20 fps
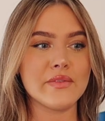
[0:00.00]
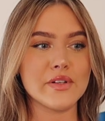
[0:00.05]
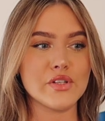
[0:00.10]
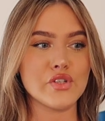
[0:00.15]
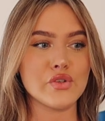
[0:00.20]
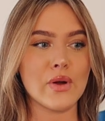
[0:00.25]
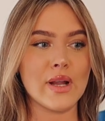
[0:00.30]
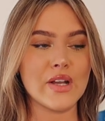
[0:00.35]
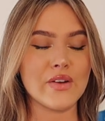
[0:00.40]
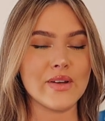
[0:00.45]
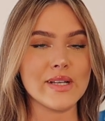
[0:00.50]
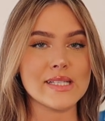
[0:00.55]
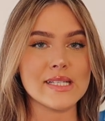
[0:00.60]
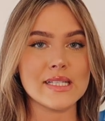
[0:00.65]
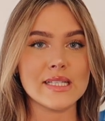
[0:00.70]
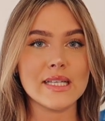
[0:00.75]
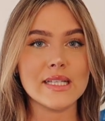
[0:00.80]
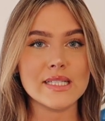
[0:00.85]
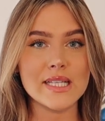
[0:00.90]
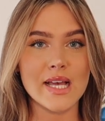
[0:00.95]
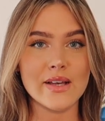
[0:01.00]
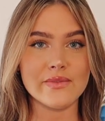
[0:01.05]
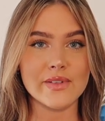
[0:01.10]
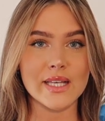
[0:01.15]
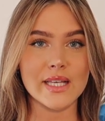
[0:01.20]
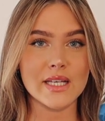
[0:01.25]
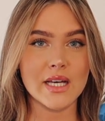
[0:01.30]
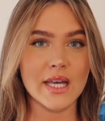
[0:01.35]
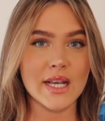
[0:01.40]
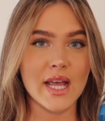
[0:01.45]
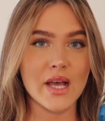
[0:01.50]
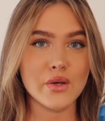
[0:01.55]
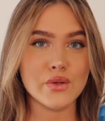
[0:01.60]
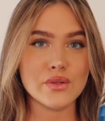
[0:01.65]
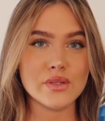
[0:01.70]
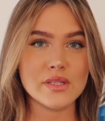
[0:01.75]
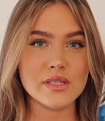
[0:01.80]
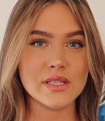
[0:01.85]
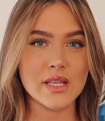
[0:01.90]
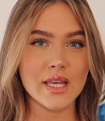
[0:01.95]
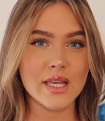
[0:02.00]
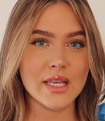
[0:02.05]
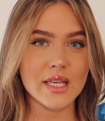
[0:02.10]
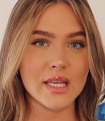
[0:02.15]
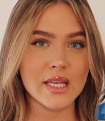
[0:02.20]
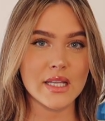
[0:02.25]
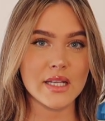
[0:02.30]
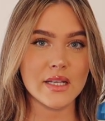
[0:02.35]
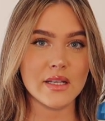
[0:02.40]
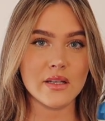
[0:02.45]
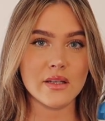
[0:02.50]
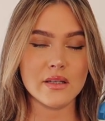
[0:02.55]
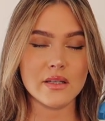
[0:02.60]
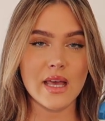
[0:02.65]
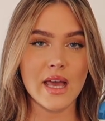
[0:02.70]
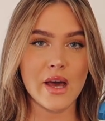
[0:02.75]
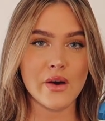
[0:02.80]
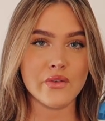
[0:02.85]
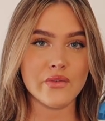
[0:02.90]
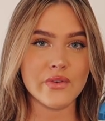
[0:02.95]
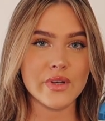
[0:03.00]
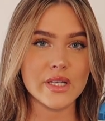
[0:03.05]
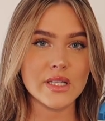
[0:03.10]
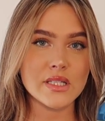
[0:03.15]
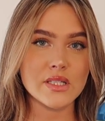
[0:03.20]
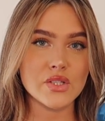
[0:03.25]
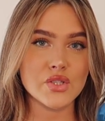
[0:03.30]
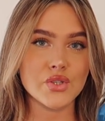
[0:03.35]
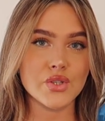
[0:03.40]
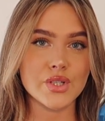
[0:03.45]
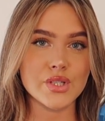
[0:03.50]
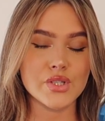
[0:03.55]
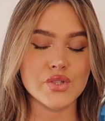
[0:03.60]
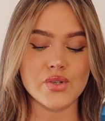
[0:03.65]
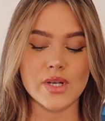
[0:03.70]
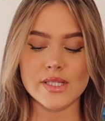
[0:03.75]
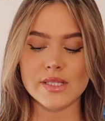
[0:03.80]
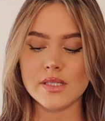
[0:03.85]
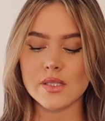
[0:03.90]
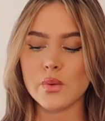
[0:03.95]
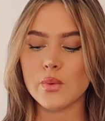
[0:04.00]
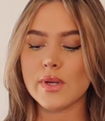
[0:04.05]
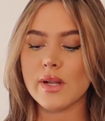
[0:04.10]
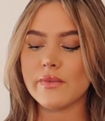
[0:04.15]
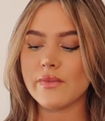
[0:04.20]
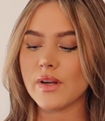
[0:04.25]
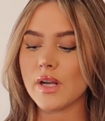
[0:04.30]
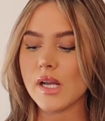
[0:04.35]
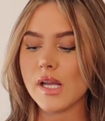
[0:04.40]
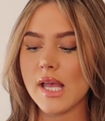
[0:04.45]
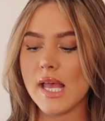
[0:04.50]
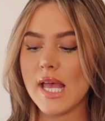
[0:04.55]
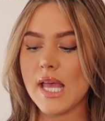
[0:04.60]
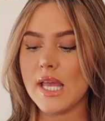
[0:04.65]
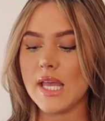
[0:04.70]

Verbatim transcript: of a trend recently to have like cutouts like in outfits, shirts, dresses or whatever,